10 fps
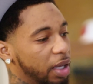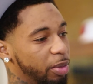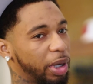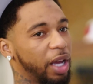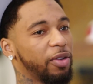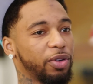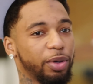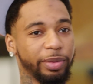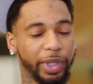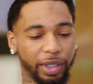he played for
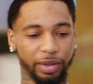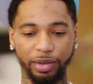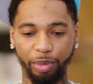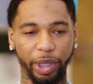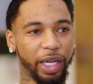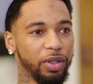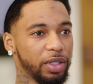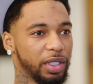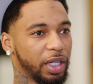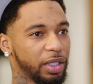him. And Penny used
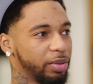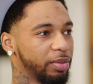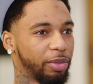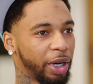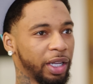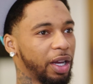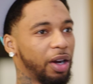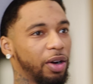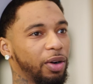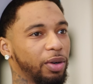to just bring the
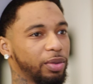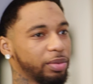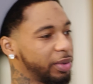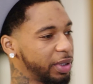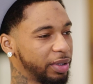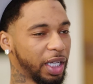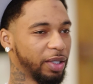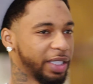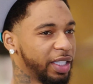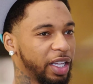whole team,
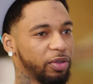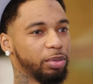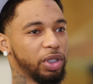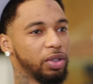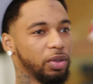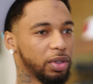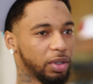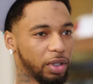just give them shoes.